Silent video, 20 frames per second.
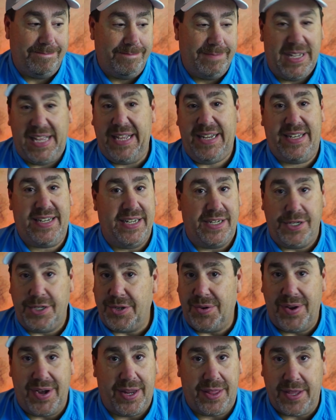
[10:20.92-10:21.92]
it didn't
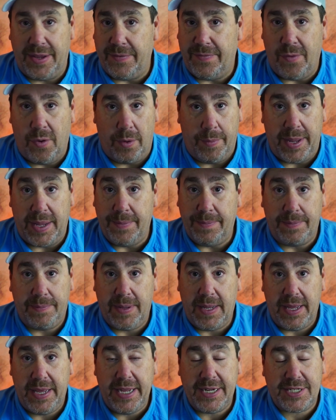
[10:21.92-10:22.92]
do anything for me.
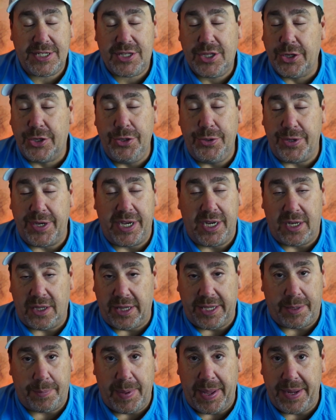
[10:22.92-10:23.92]
It's the Googie
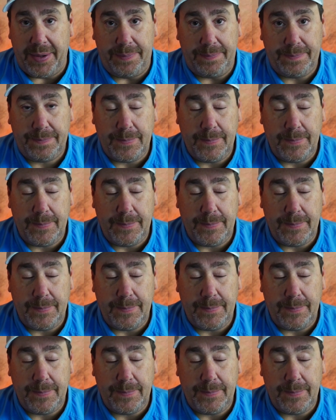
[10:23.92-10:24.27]
Clickbait.